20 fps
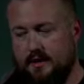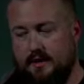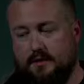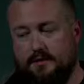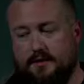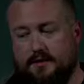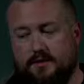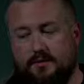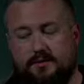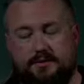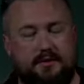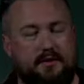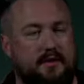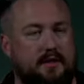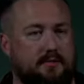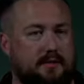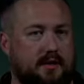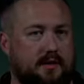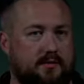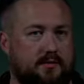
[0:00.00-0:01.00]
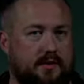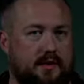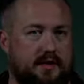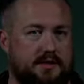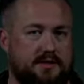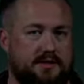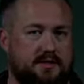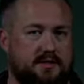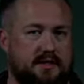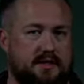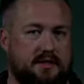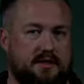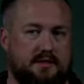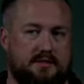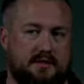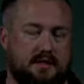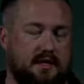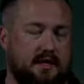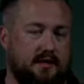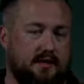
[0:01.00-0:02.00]
the cool thing about what I just said is
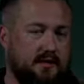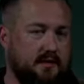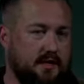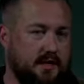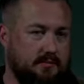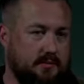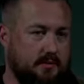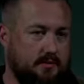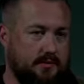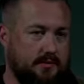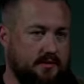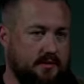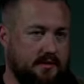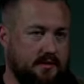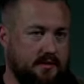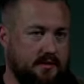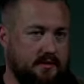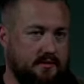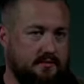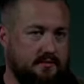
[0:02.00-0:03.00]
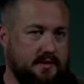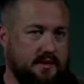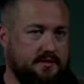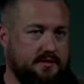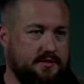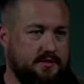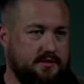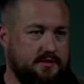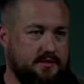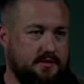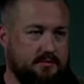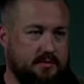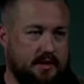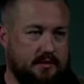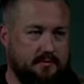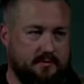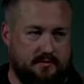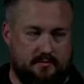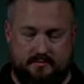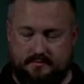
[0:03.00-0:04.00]
that I didn't come up with all that. That's just the
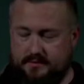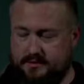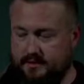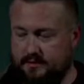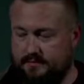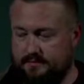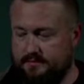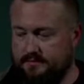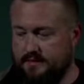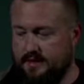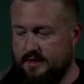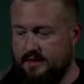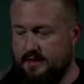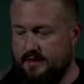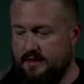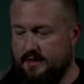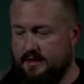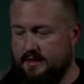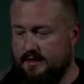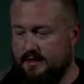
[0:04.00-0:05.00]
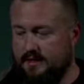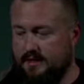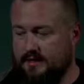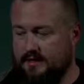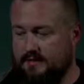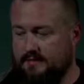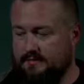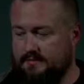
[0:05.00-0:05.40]
Bible. So uh,